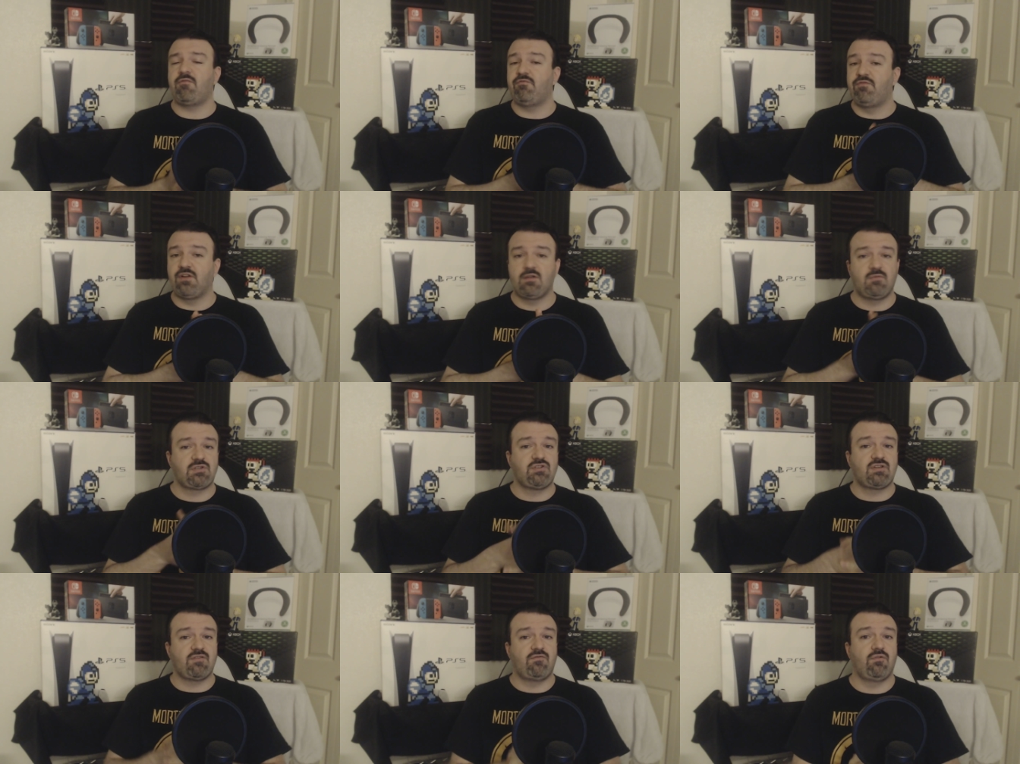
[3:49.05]
I'm very much
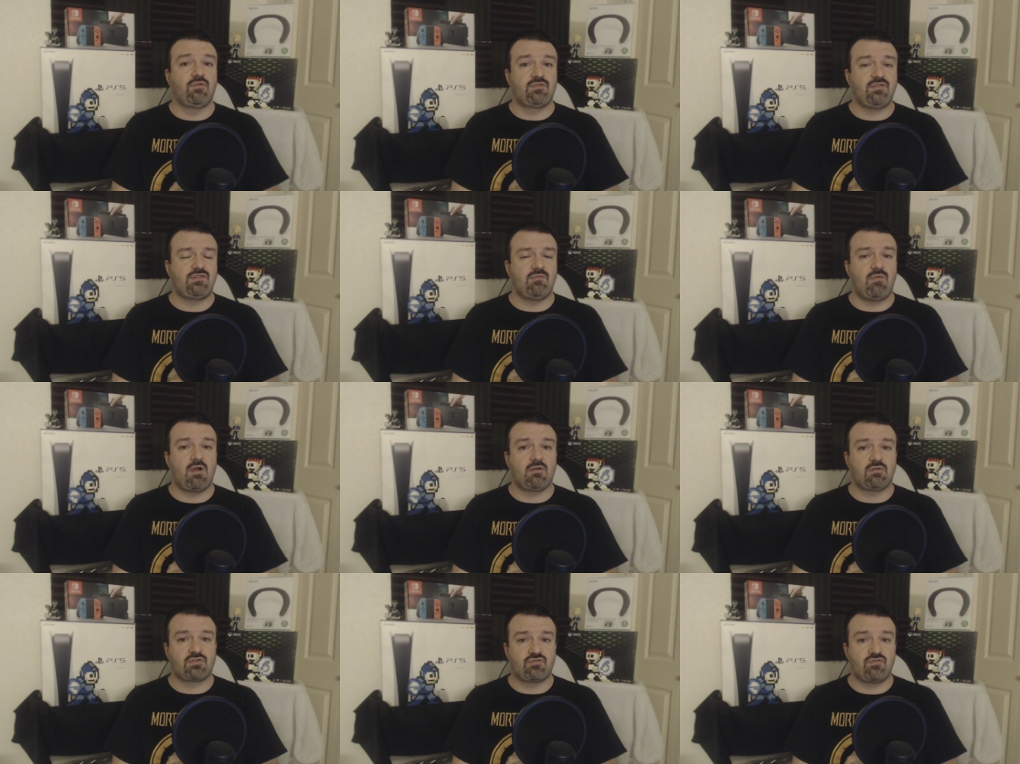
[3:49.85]
looking forward to
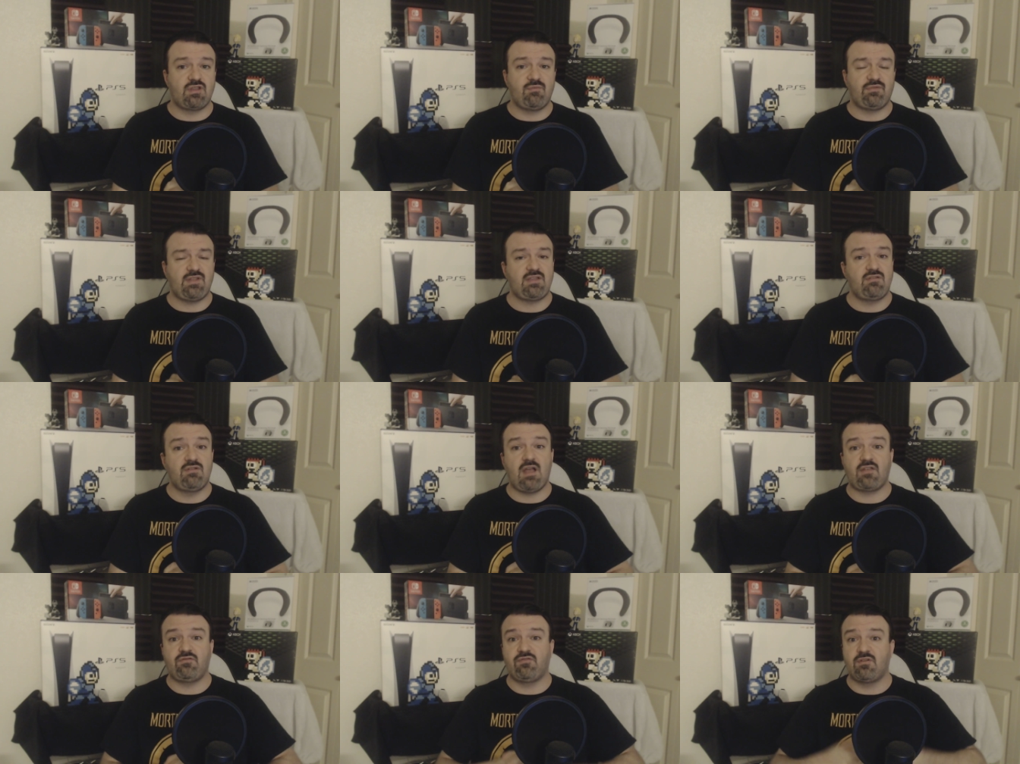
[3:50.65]
tomorrow's streams. Thank you
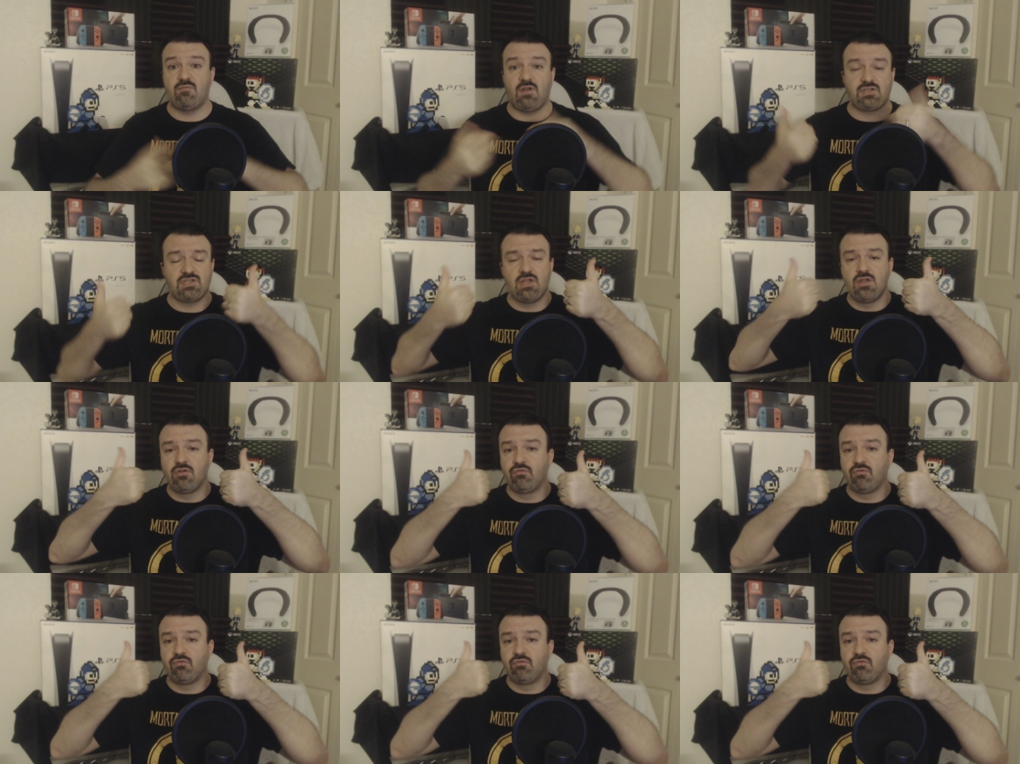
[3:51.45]
guys very much.